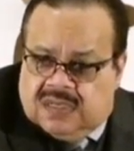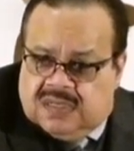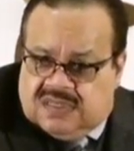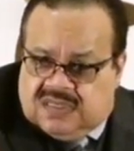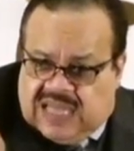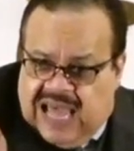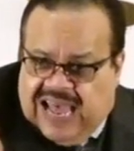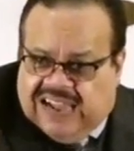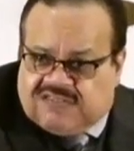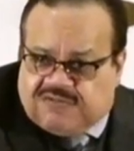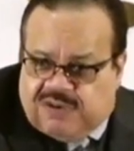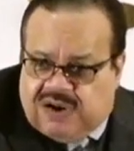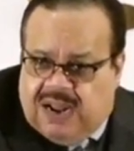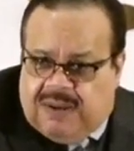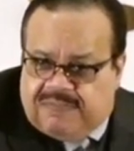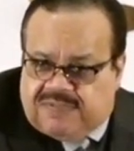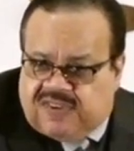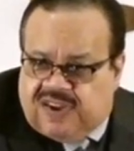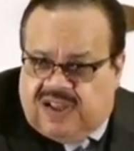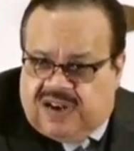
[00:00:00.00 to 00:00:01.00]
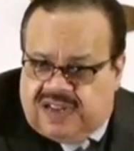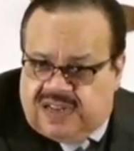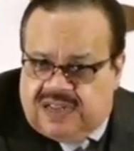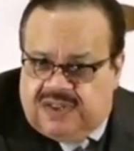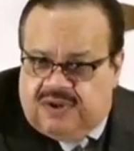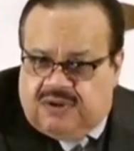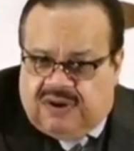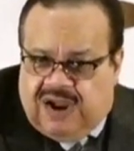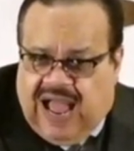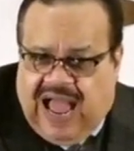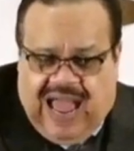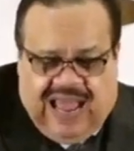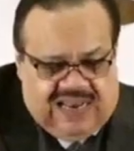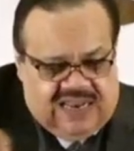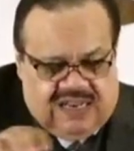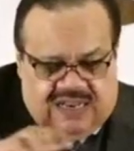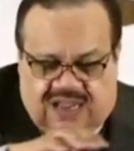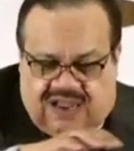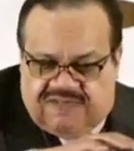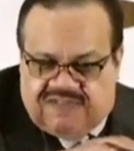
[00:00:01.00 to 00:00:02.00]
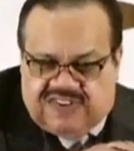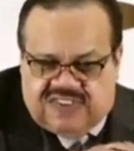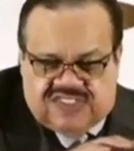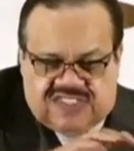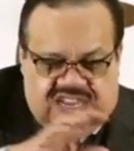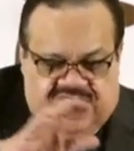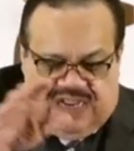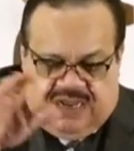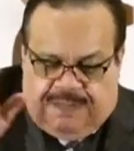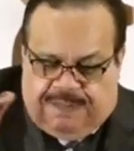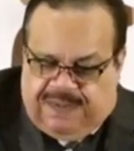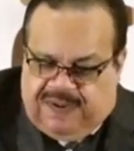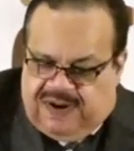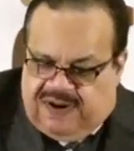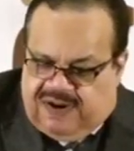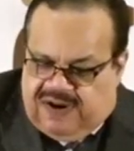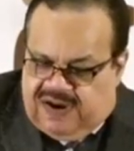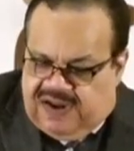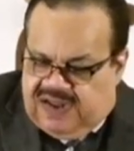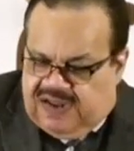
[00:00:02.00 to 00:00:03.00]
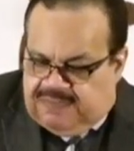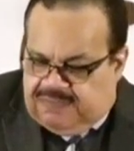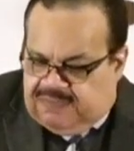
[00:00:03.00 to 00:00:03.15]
That's what I'm telling you. I'd love to stay up here and